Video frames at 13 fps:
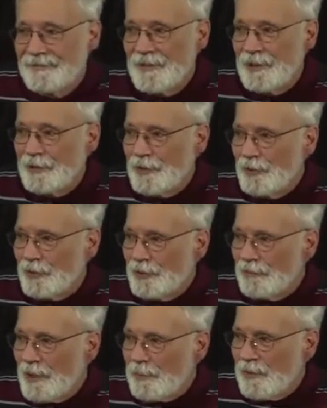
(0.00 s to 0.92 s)
They're used
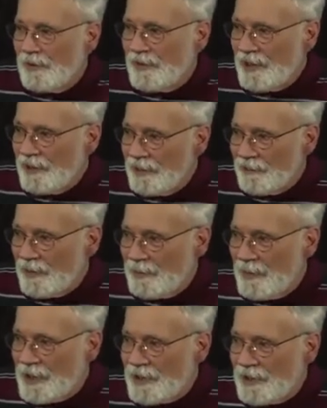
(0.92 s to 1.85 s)
to represent
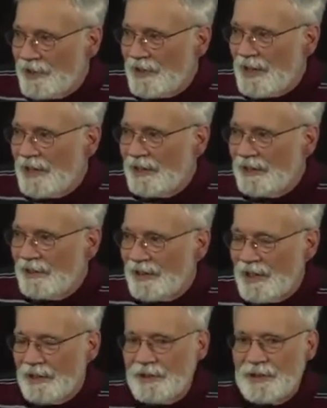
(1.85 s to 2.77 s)
information, and
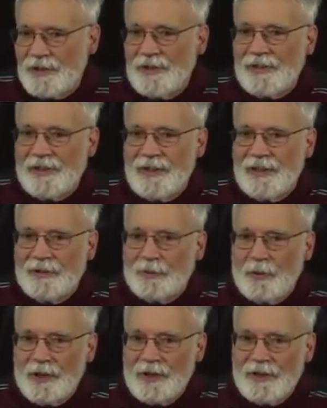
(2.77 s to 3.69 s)
intelligence is
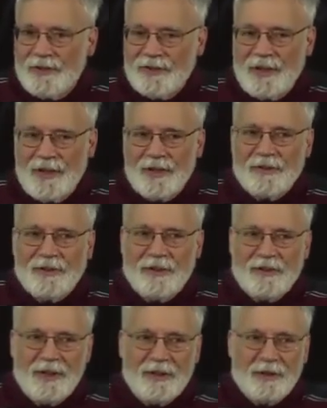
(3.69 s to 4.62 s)
what is there to
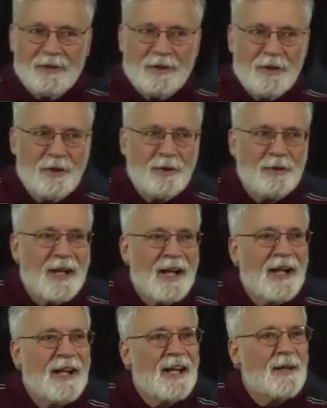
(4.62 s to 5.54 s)
take a code
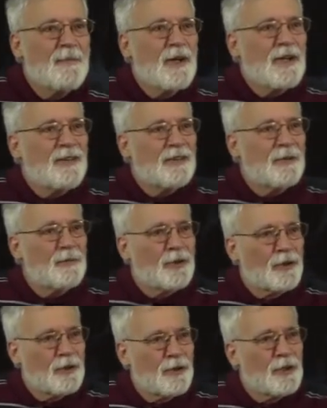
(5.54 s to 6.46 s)
and make some
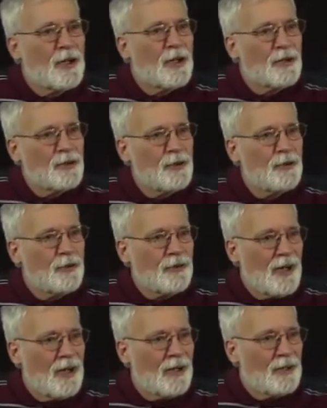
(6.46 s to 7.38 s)
good
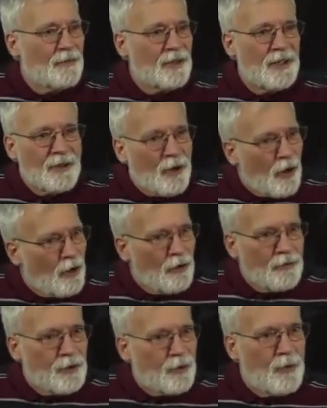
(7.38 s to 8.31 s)
use out of it. It all
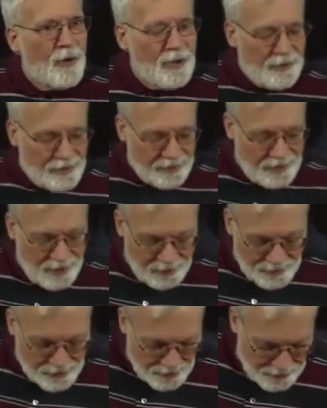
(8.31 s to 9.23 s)
requires
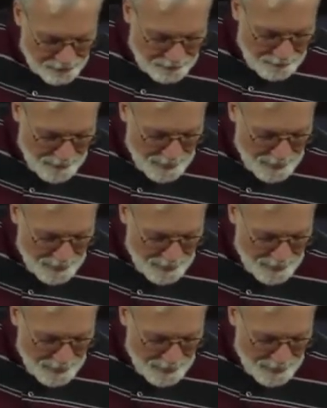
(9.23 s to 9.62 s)
intelligence.